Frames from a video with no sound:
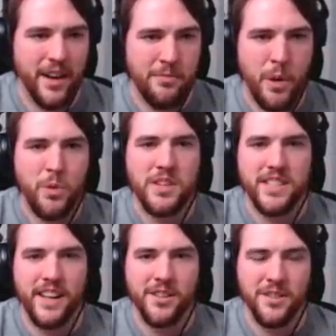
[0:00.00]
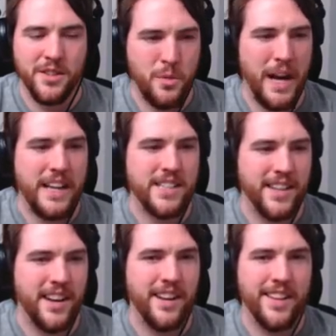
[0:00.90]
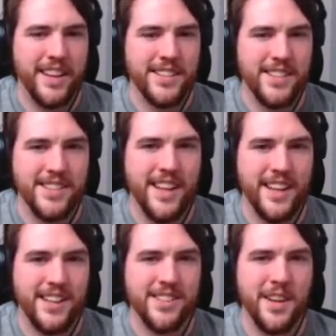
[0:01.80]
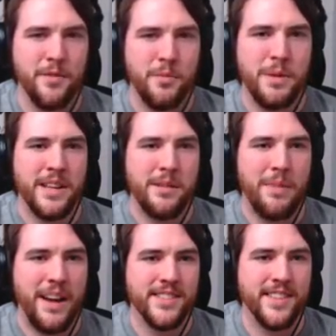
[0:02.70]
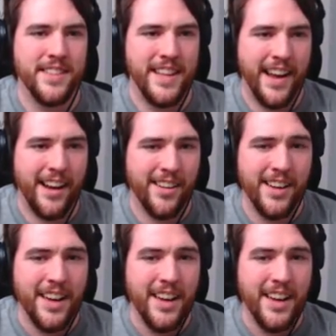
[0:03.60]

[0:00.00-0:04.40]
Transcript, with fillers: a motorcycle and crashing it into things and sending yourself a million miles in the air.